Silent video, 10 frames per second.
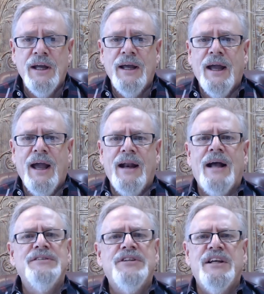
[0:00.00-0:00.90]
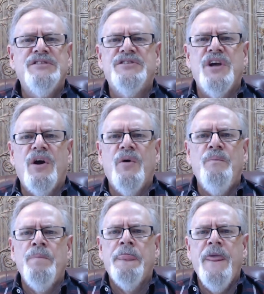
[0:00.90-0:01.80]
And I said, so,
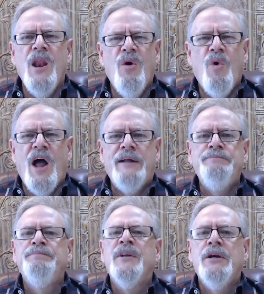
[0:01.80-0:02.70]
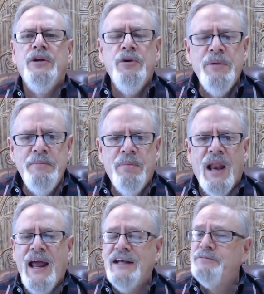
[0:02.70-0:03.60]
you know what? You be
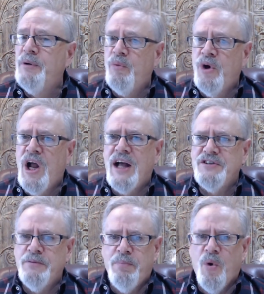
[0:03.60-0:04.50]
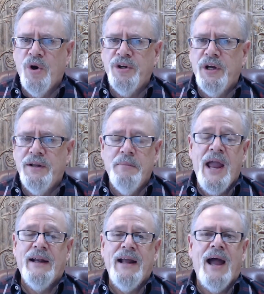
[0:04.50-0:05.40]
blessed, but we're not supporting you. And the
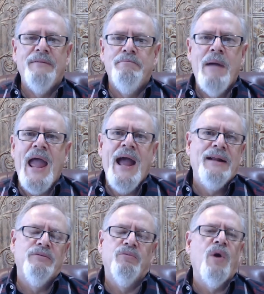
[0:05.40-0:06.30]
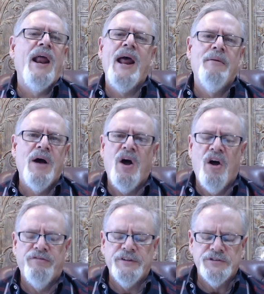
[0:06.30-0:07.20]
man got mad and ran out of my
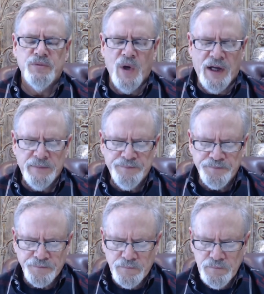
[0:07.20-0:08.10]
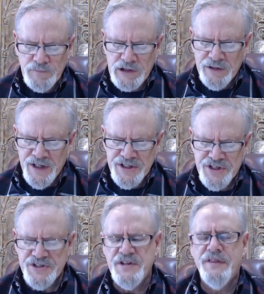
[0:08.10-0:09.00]
office. Well, this
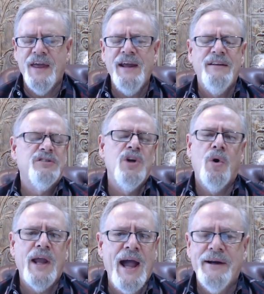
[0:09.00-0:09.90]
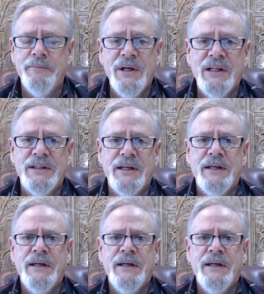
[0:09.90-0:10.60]
is the thing. There's no accountability.